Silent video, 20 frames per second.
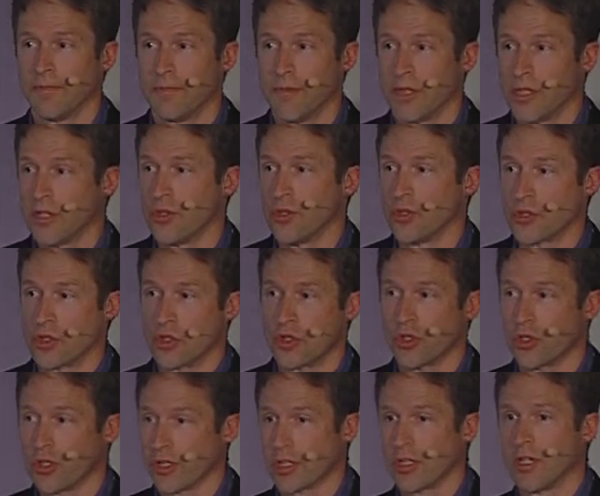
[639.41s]
the user
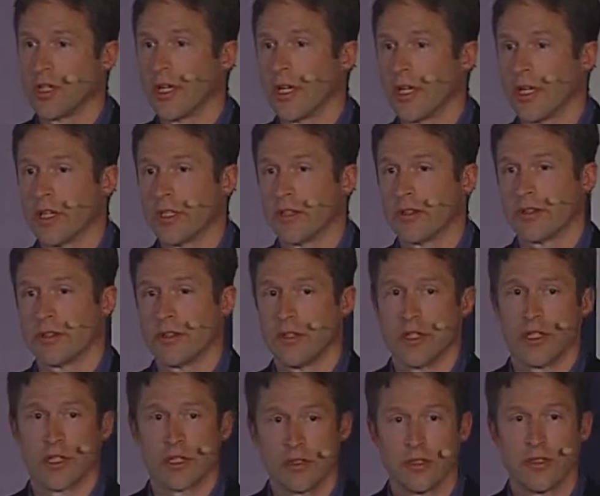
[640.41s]
to the client,
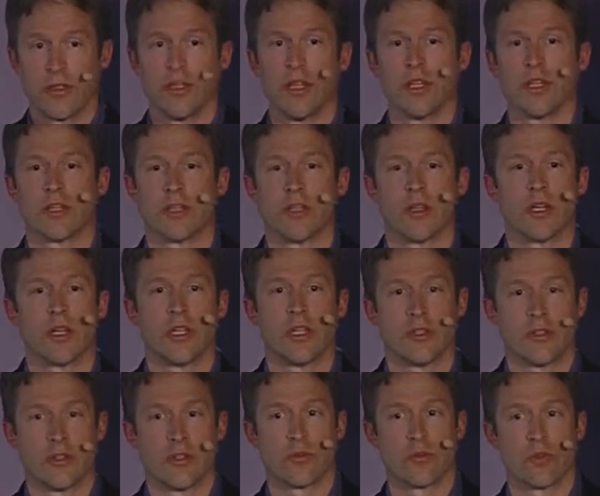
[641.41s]
and then the
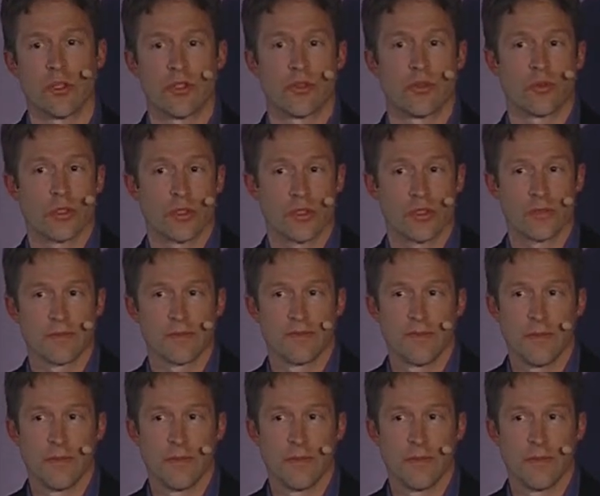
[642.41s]
client to the resource.